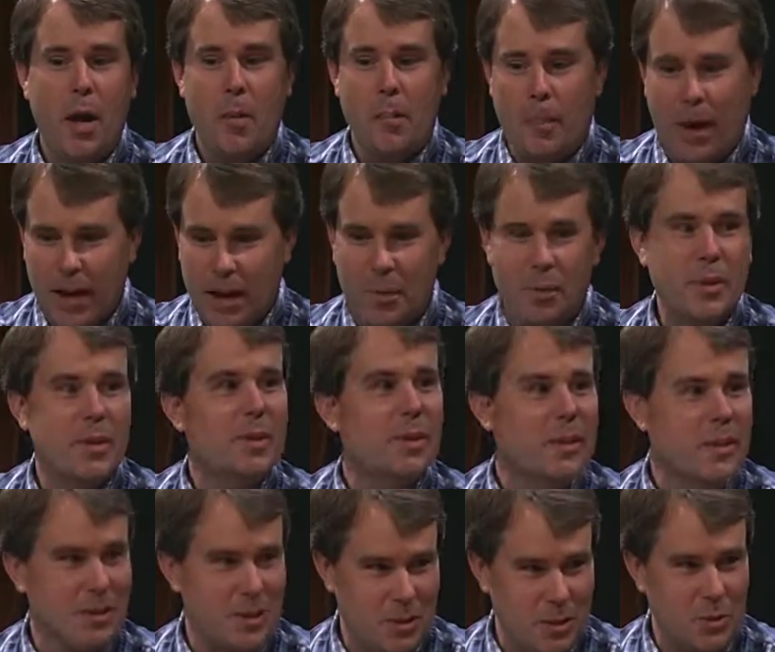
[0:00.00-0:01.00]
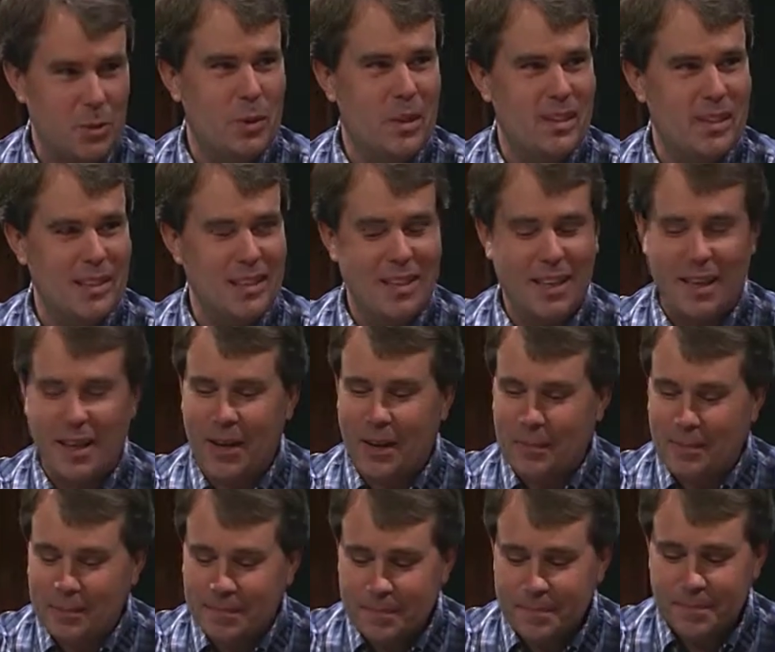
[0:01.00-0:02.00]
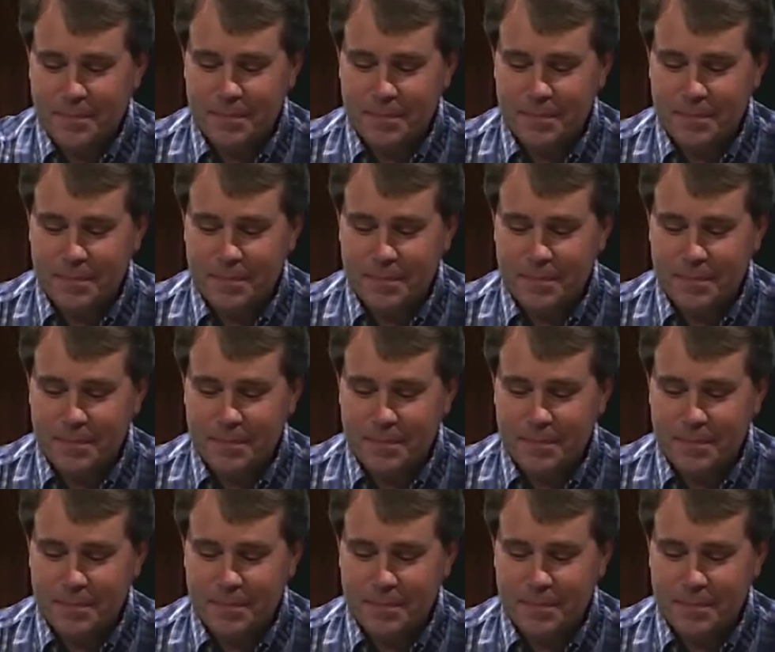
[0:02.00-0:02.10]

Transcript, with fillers: my ability to do it. Mm -hmm. um,